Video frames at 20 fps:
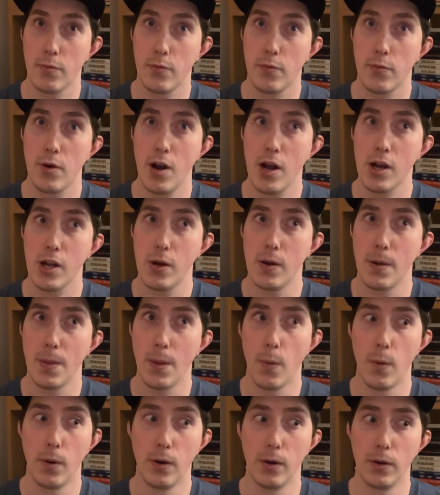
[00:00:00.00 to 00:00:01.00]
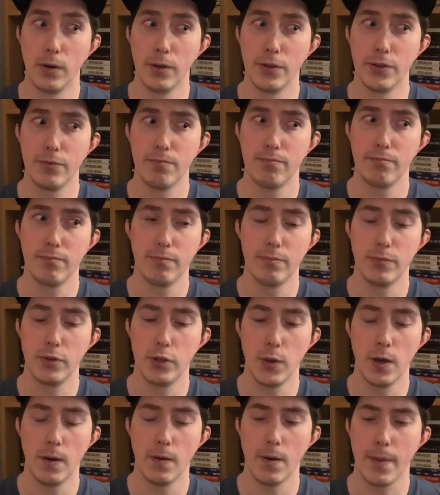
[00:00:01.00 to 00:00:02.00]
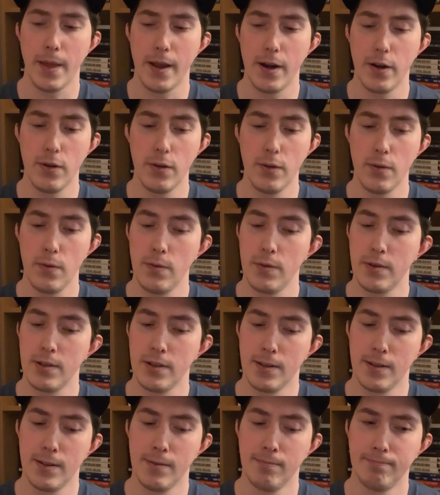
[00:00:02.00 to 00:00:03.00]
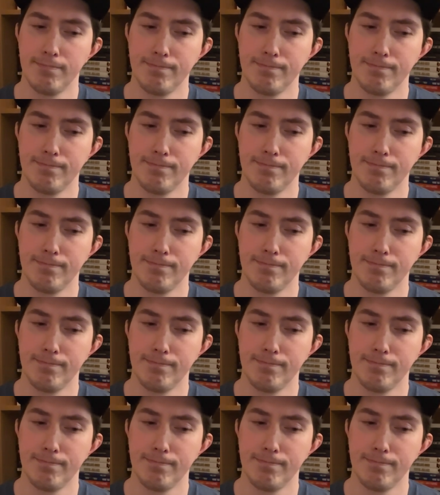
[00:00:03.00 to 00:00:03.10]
Rocco in the world doing what they do to